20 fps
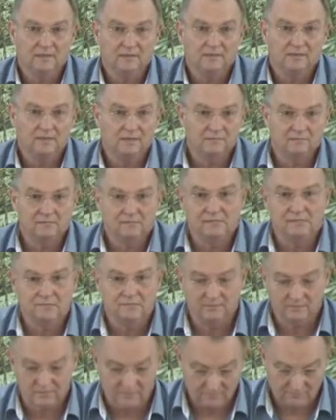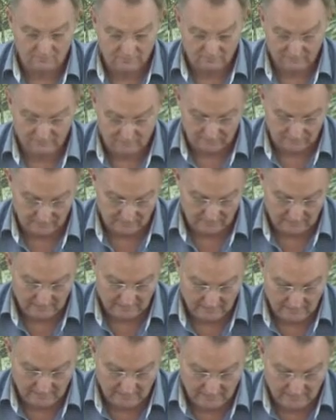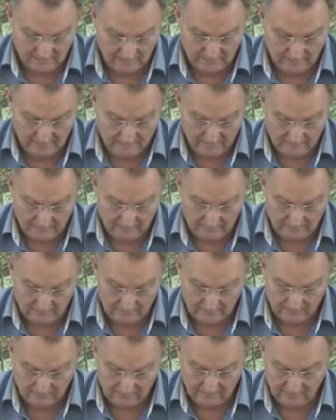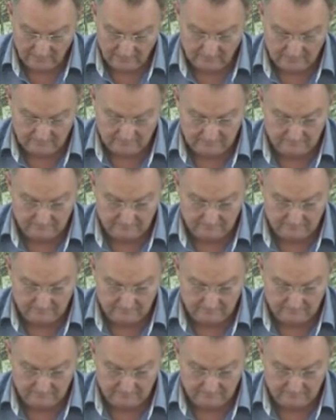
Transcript: than what's on the surface. And um,